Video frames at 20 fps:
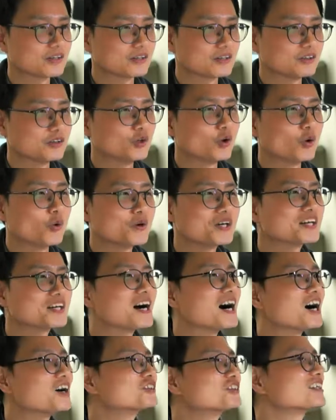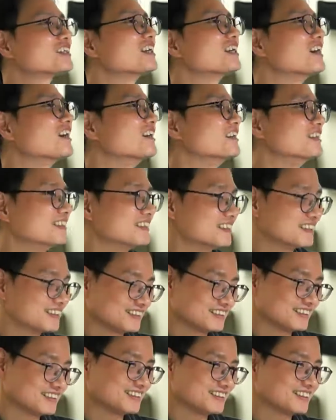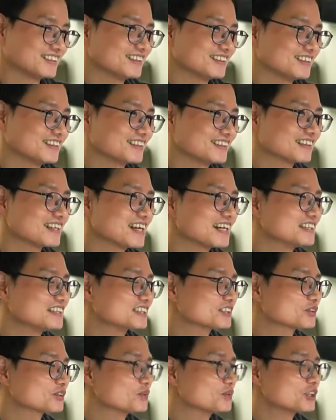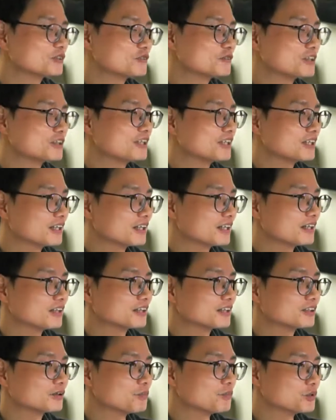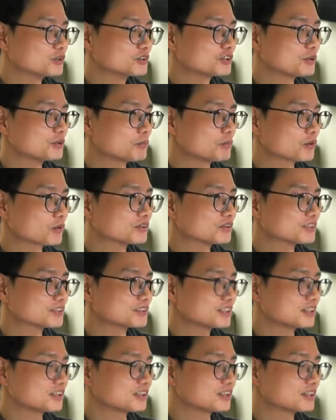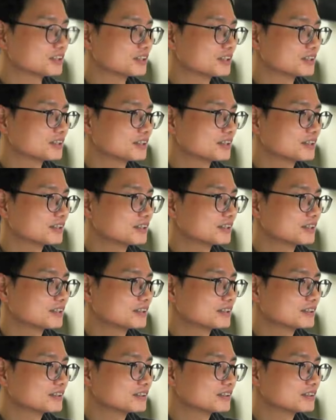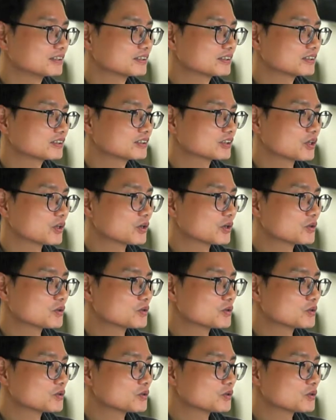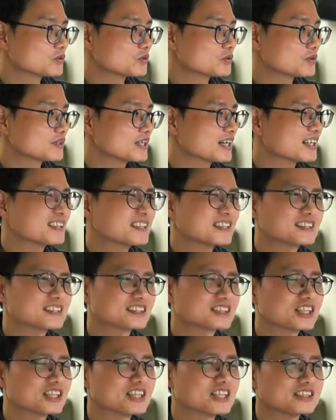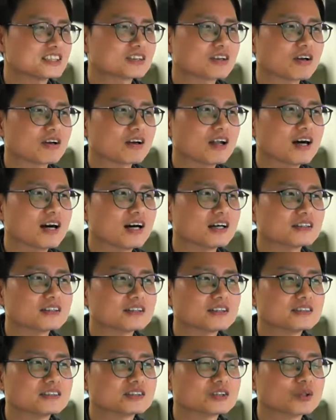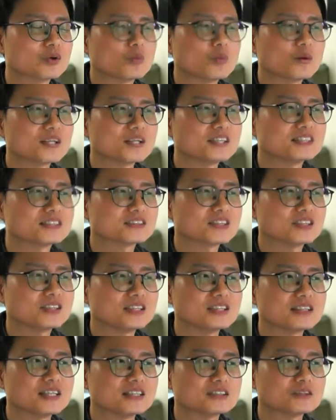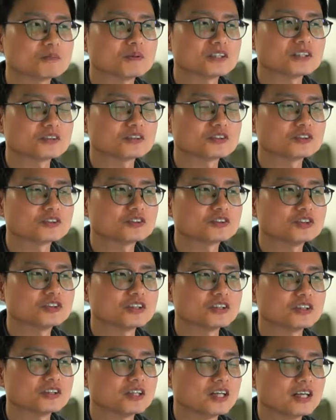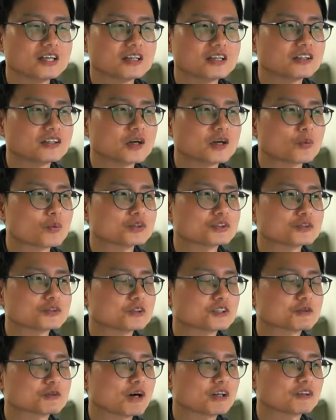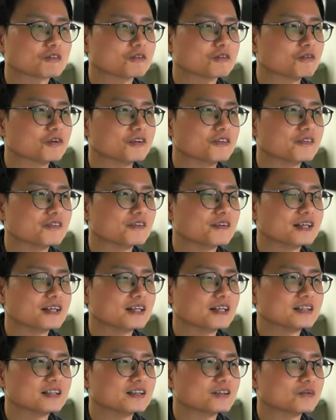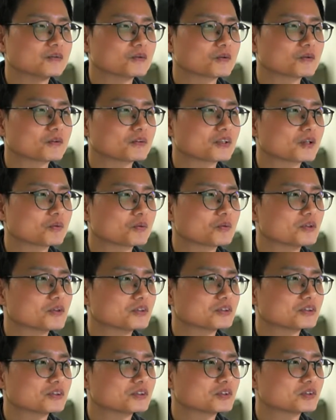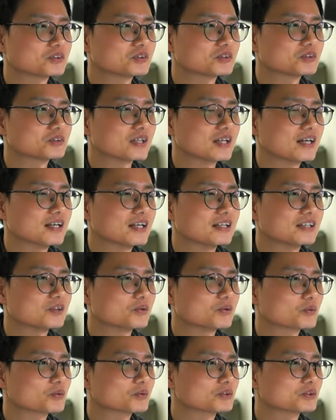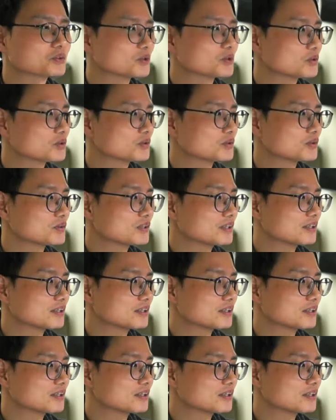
knowing how to learn, that is going to be the most important skill. So yeah, things changed a lot. So when I studied as a bachelor student, there was no smartphone, or there was, and also